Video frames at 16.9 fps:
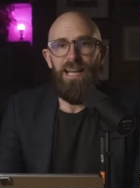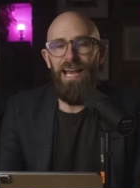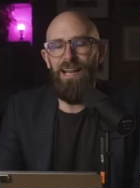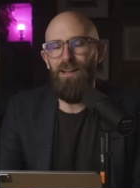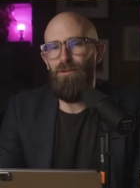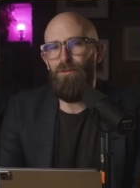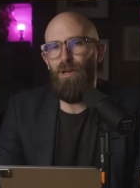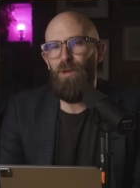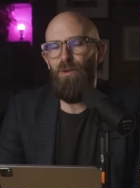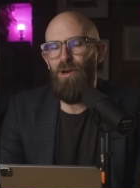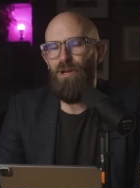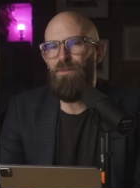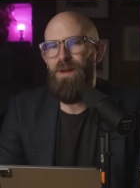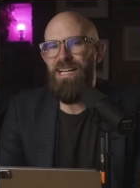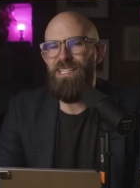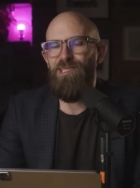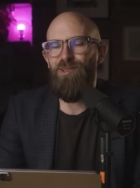Hello everybody,
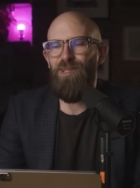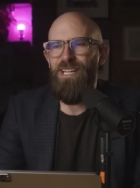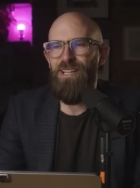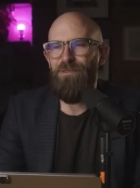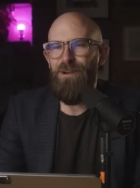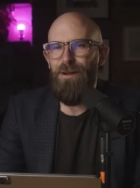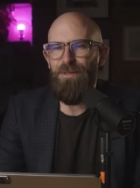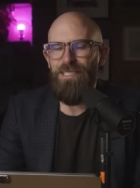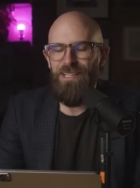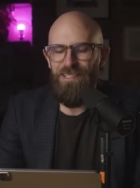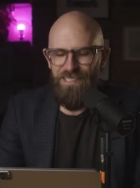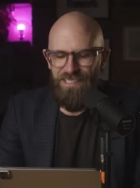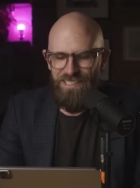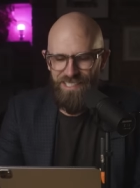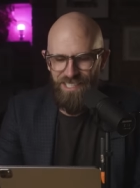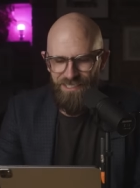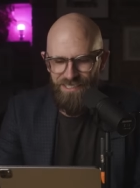welcome back to another episode
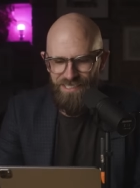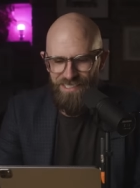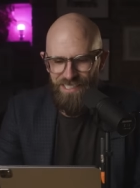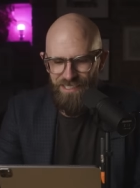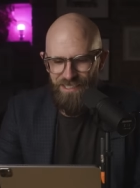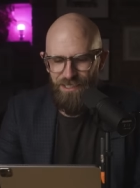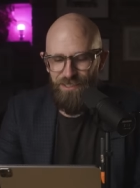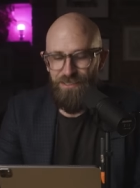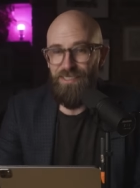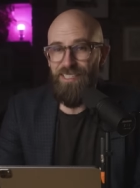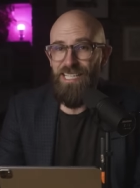of Decoding the Unknown.